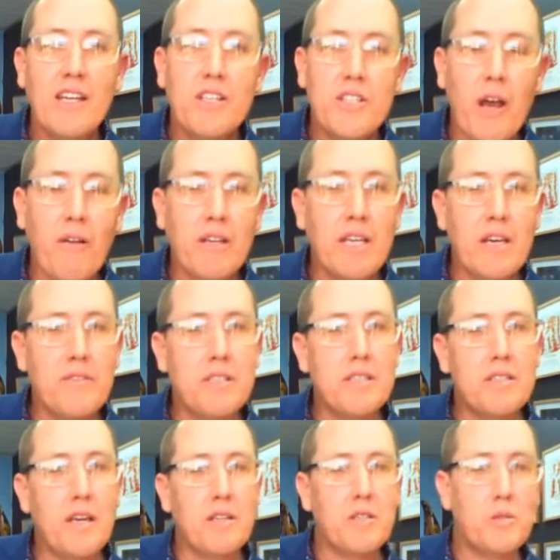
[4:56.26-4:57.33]
Sharon, give us a
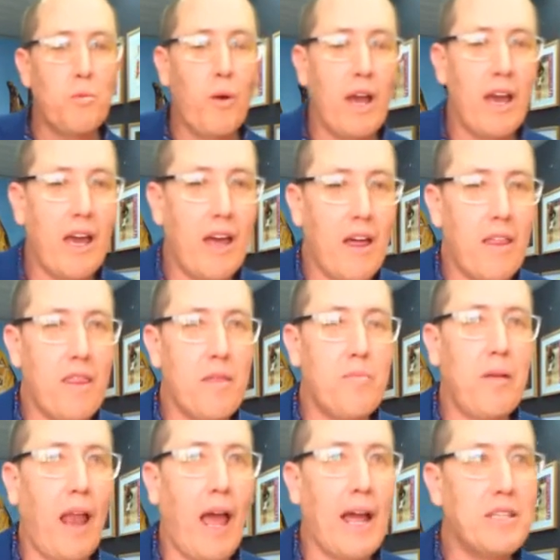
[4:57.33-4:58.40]
sense where the
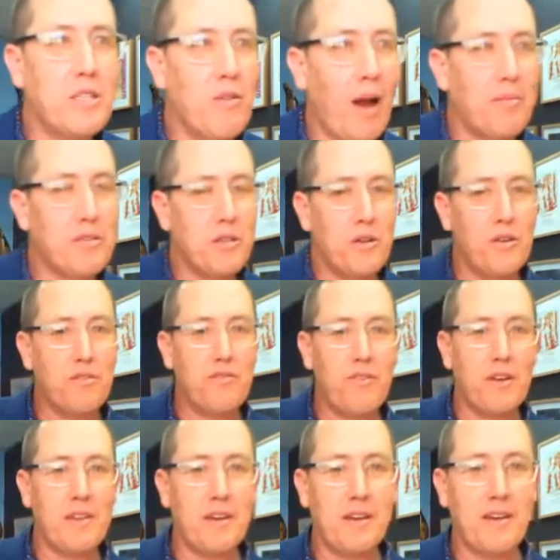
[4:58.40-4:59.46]
plans are up to
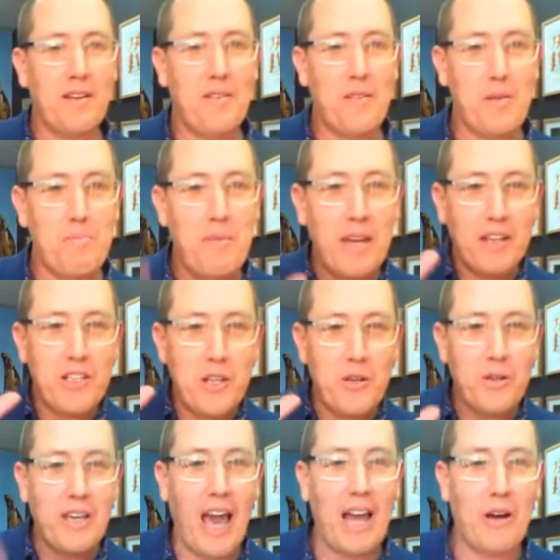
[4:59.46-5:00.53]
for the big
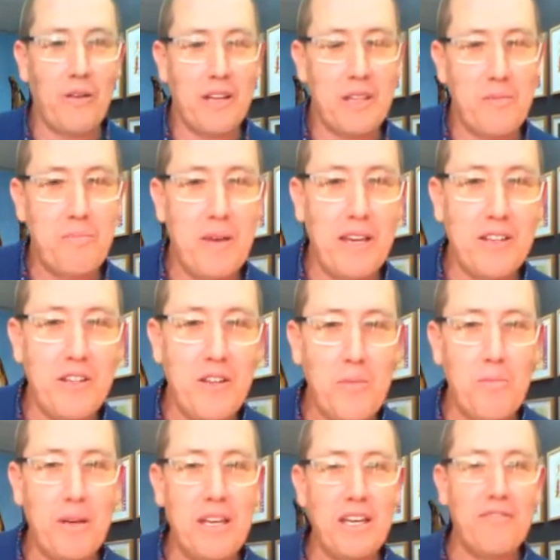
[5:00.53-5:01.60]
new gallery, the big new
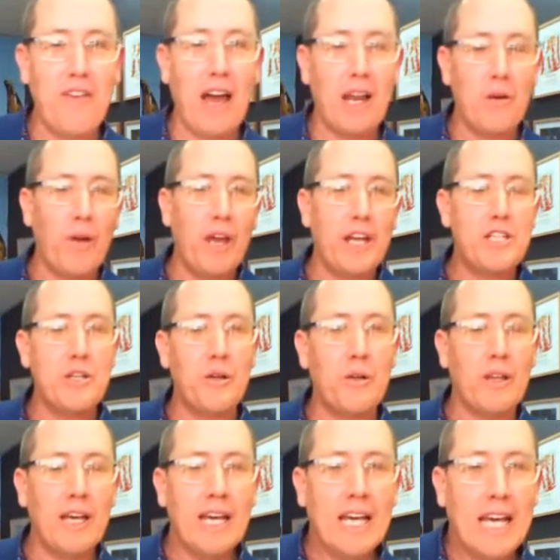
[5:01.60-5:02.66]
Bega Valley
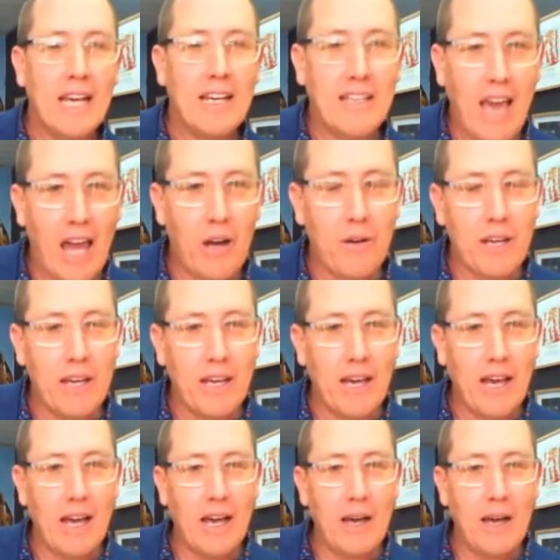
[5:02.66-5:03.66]
Regional Gallery.